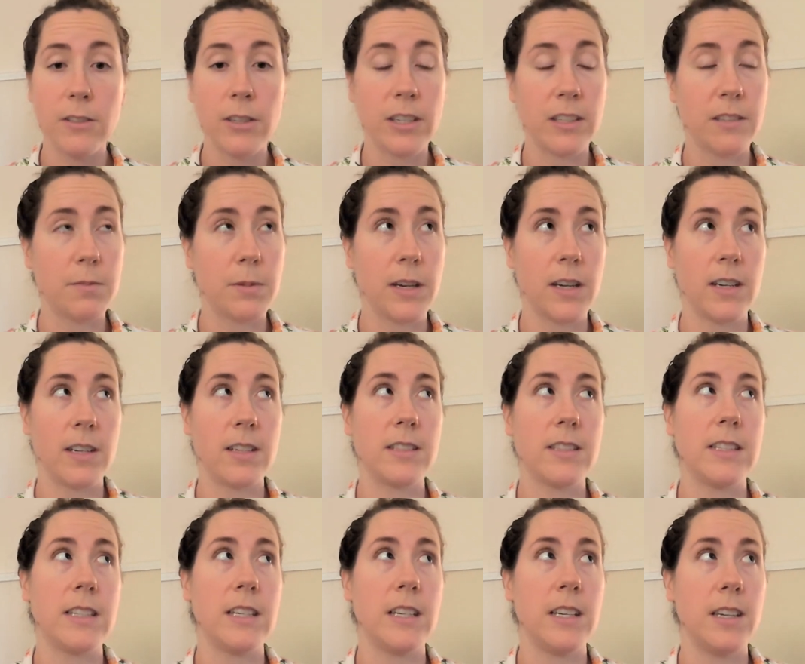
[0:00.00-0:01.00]

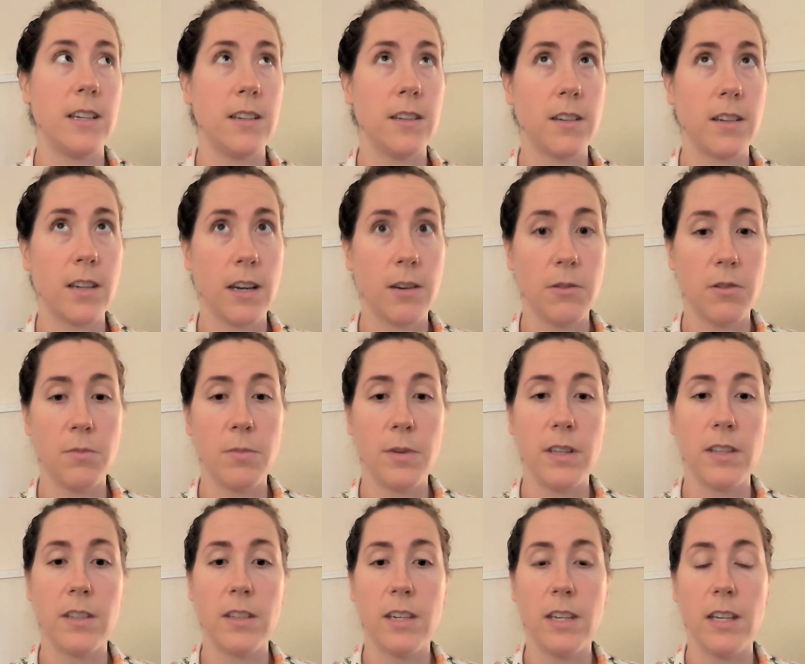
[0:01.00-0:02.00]
transparency,
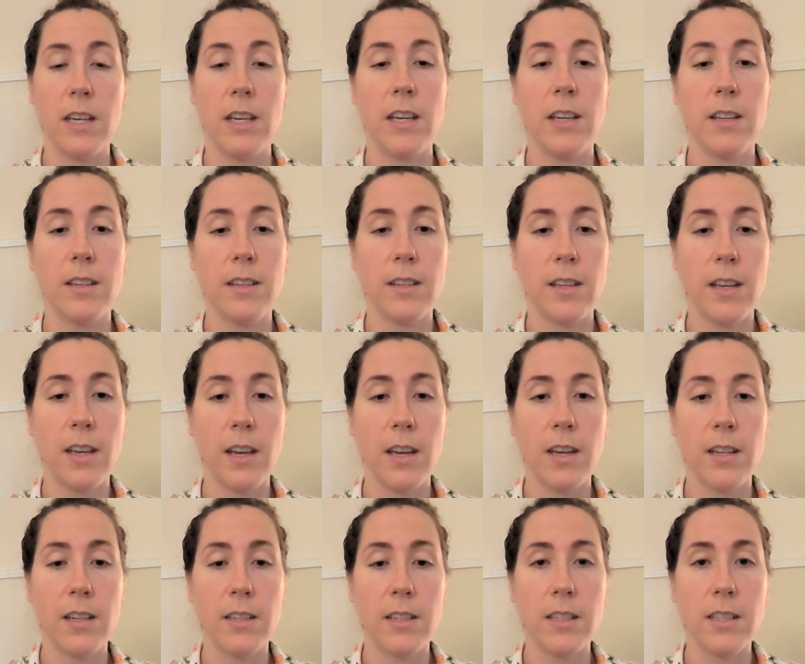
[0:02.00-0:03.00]
accountability,
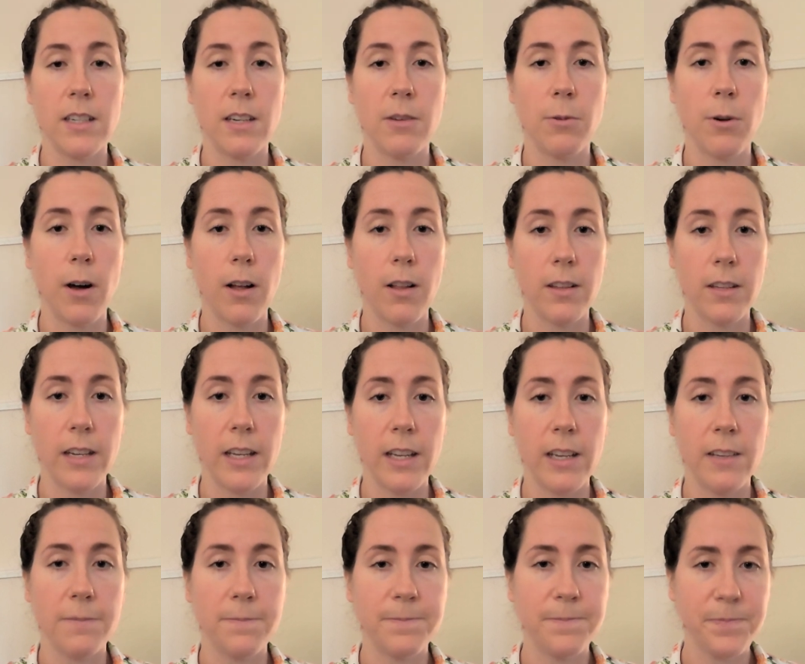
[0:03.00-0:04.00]
and
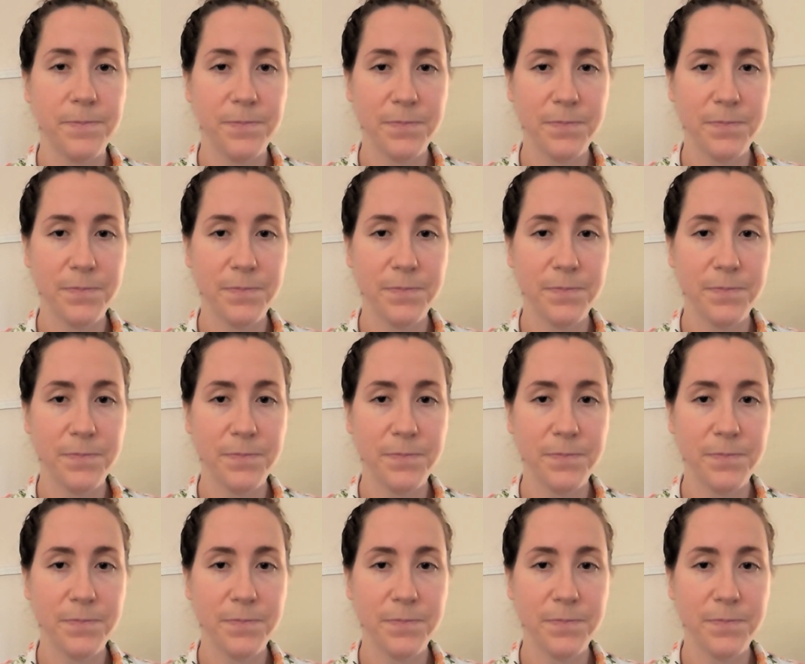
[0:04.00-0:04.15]
equality.